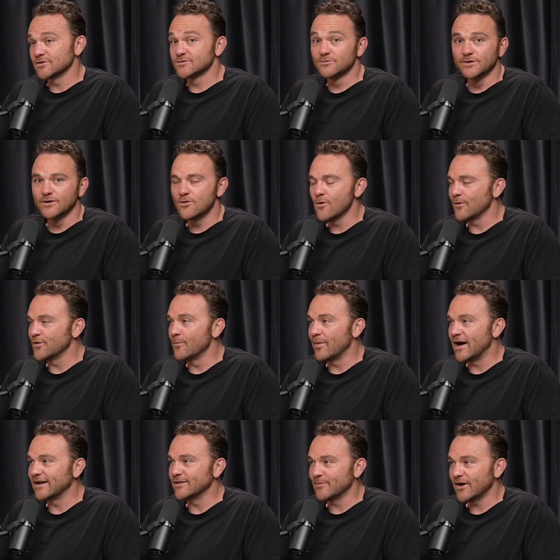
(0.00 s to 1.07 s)
What's really cool with the
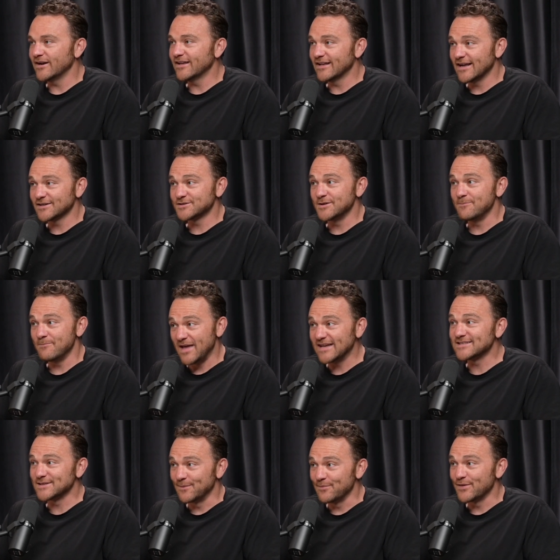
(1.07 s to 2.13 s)
body can actually
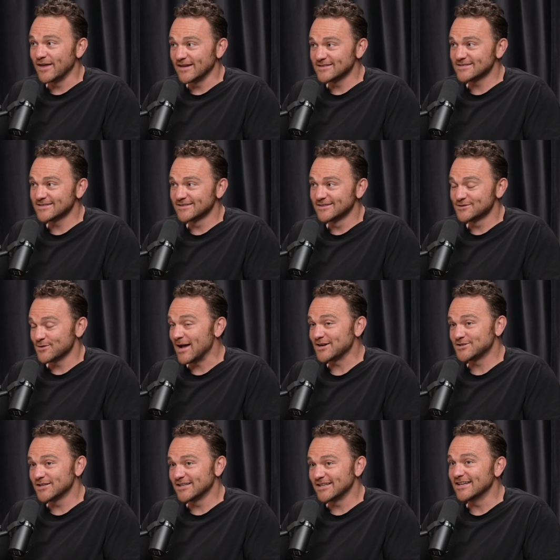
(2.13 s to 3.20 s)
make some things. So it
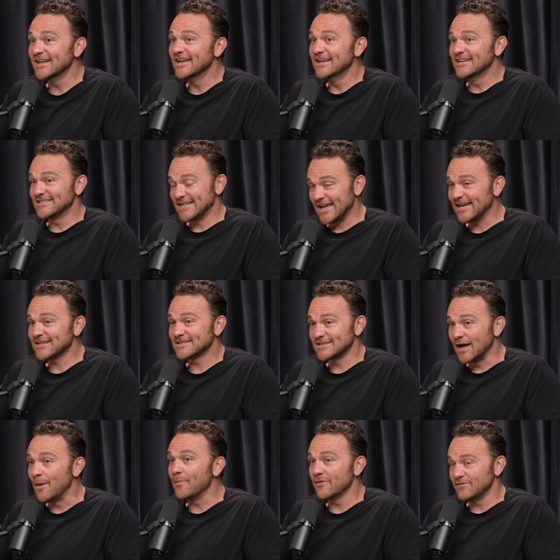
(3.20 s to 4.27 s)
actually can take
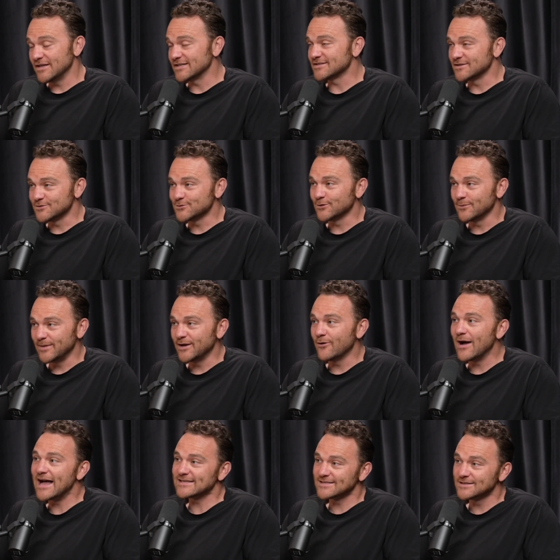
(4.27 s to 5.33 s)
some of the essential
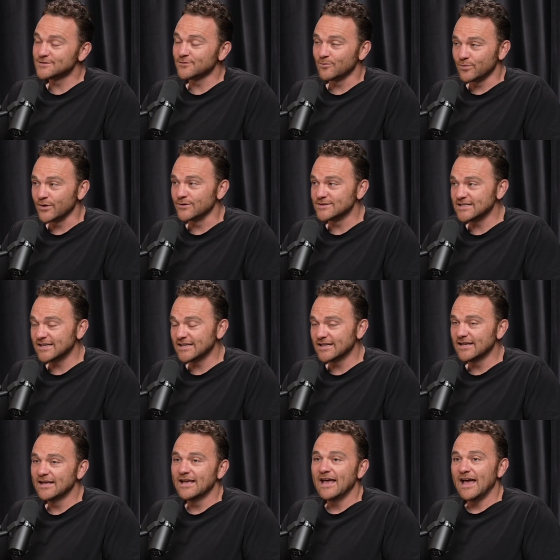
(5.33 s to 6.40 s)
amino acids from
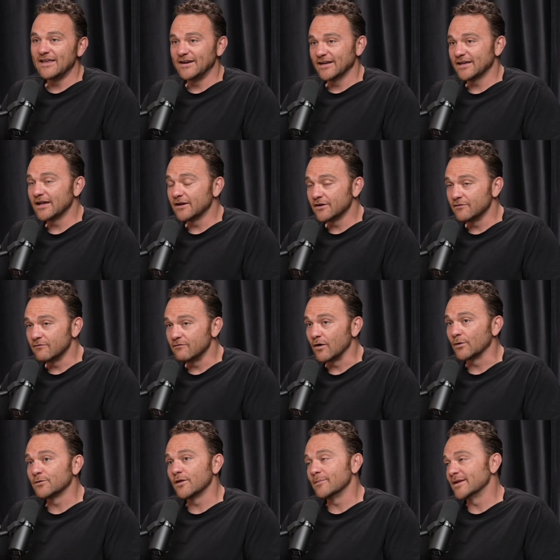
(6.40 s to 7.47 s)
protein and it can
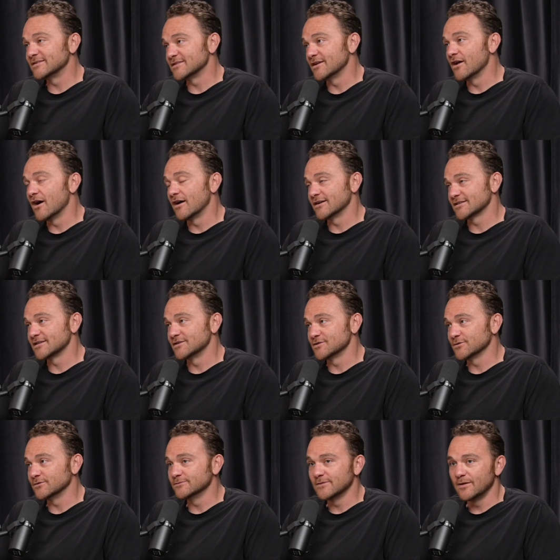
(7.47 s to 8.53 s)
convert them into
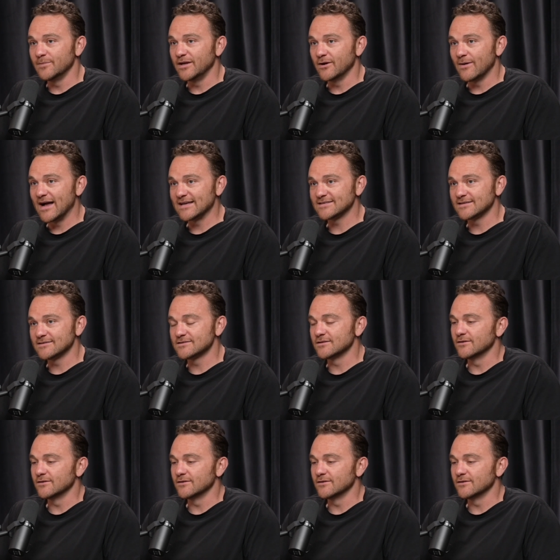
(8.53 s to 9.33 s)
non-essential amino acids.